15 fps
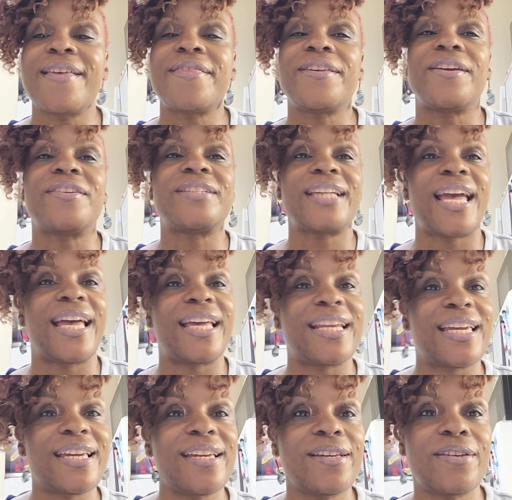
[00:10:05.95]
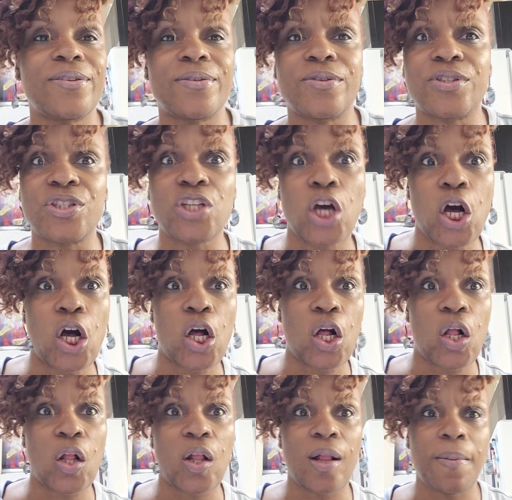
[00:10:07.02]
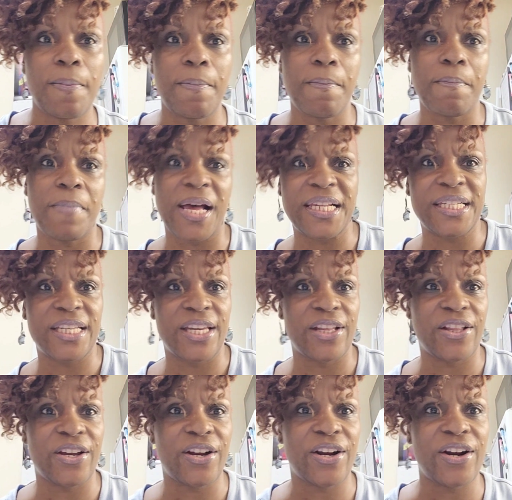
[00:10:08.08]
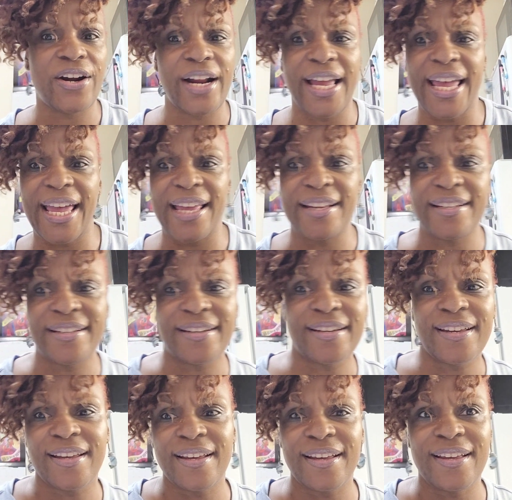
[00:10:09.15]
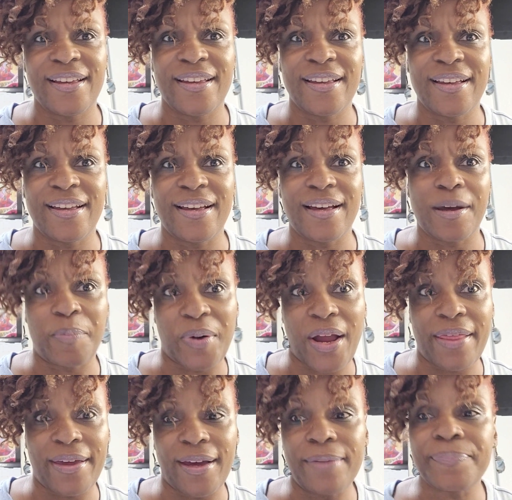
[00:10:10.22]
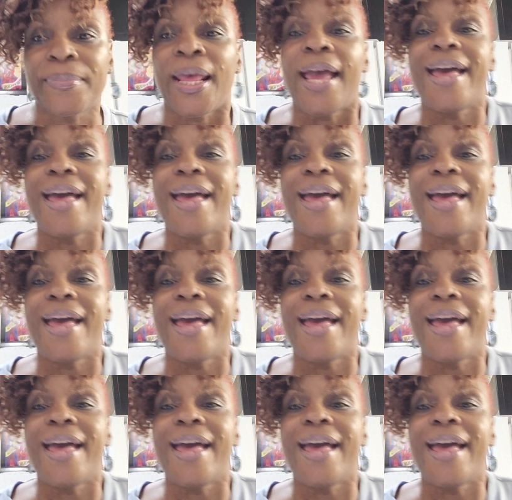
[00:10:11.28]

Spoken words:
There's Eddie, who's tall, muscular, and a brother.